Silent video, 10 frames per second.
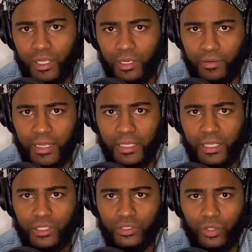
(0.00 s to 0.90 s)
right?
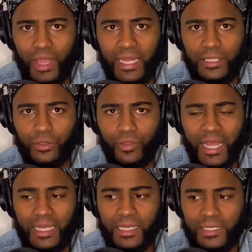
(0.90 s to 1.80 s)
So that
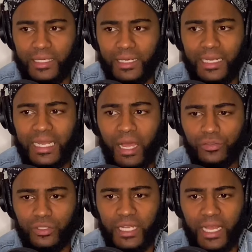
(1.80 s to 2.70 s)
that kind of allows
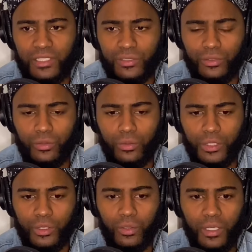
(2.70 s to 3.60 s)
you guys to
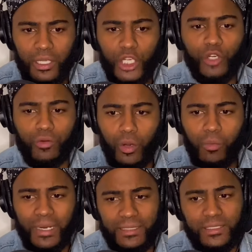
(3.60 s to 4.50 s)
grow,
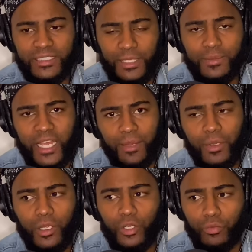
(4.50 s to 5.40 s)
but at the same time
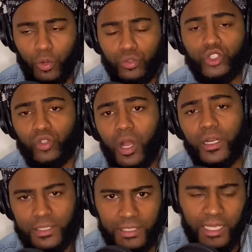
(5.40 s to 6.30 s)
grow stronger
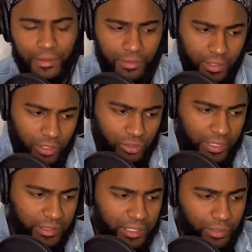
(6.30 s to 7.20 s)
together. So I
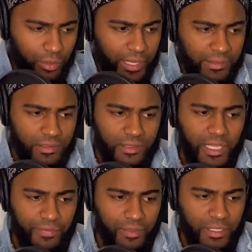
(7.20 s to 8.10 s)
think that's
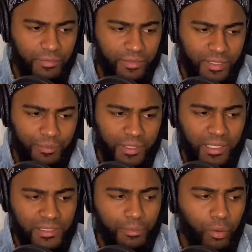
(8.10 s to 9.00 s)
definitely something that
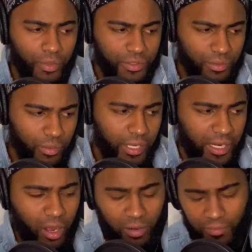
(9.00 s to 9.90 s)
is important to
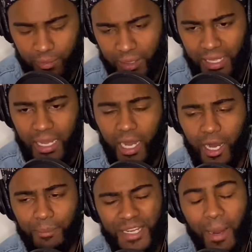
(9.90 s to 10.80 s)
all of
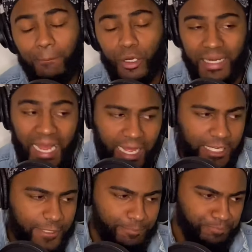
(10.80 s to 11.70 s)
them. Number 9,